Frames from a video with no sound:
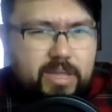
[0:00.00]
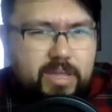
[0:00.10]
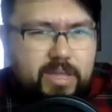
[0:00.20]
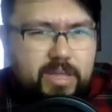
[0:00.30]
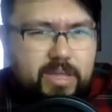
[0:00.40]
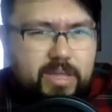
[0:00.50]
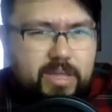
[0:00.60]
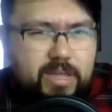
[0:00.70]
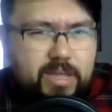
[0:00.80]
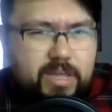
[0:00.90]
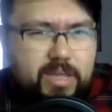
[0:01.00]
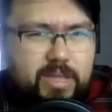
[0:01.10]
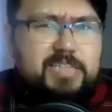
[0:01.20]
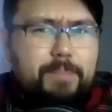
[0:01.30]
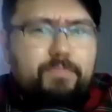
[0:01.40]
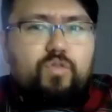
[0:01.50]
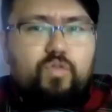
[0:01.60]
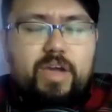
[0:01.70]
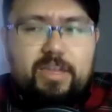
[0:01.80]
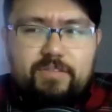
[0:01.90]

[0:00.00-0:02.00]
and authentic type of way even